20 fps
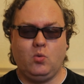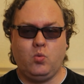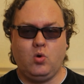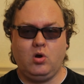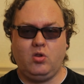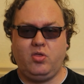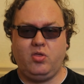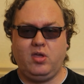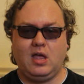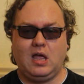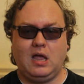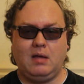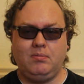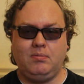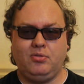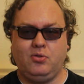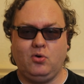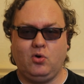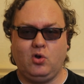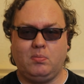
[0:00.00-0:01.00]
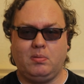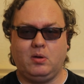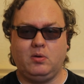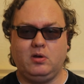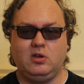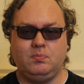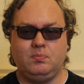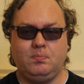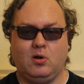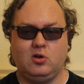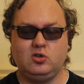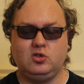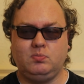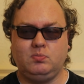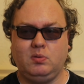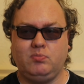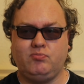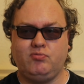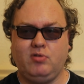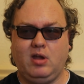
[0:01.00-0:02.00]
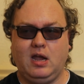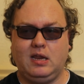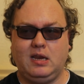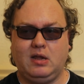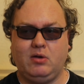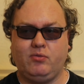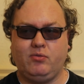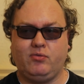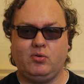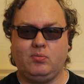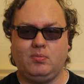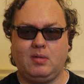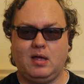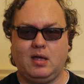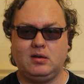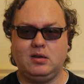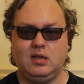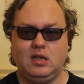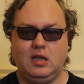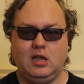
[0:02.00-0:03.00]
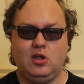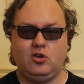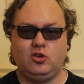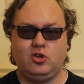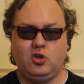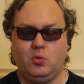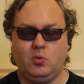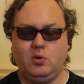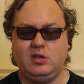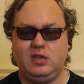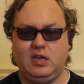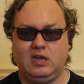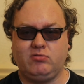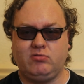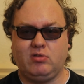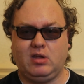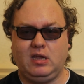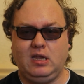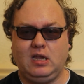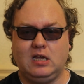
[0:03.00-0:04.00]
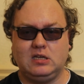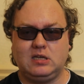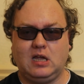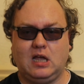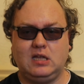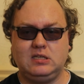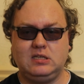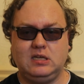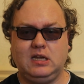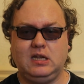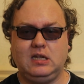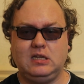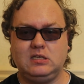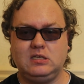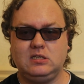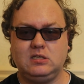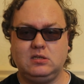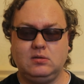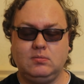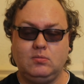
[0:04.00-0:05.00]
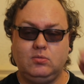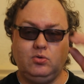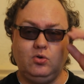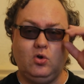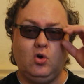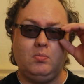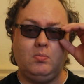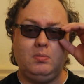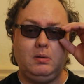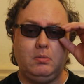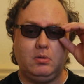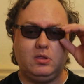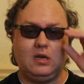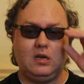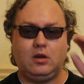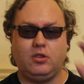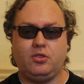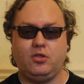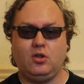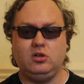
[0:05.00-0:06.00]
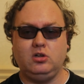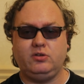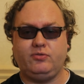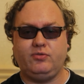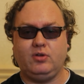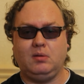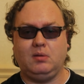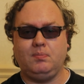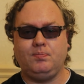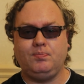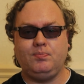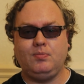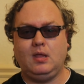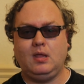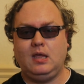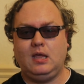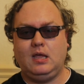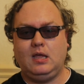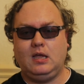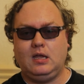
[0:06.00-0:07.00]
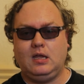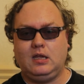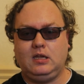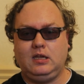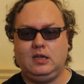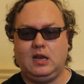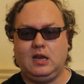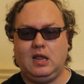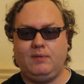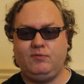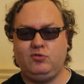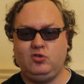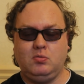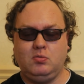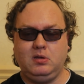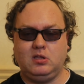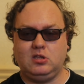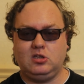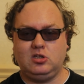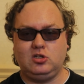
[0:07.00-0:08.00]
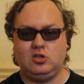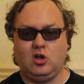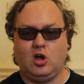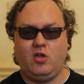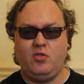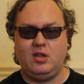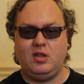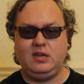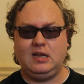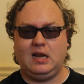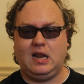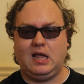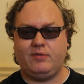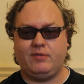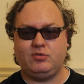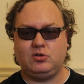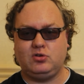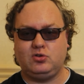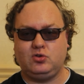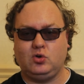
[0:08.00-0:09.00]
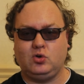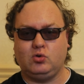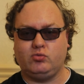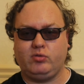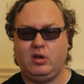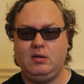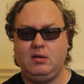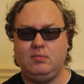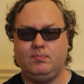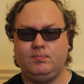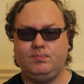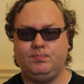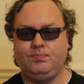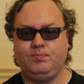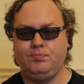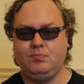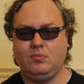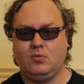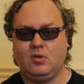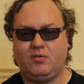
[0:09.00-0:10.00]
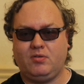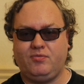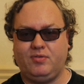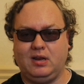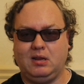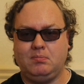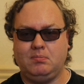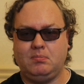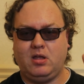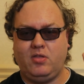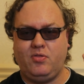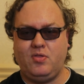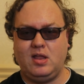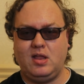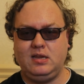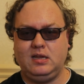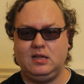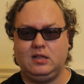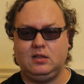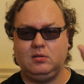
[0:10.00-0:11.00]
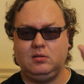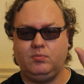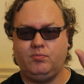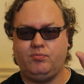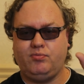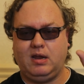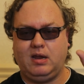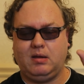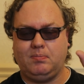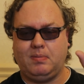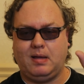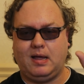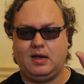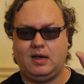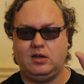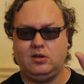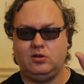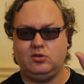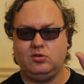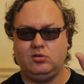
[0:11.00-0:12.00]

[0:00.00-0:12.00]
One thing I have thought about is possibly breaking out from that to a degree because as it is normally with an anthology film, you'll have something at the start and then you'll have a story, a film, and then you'll break back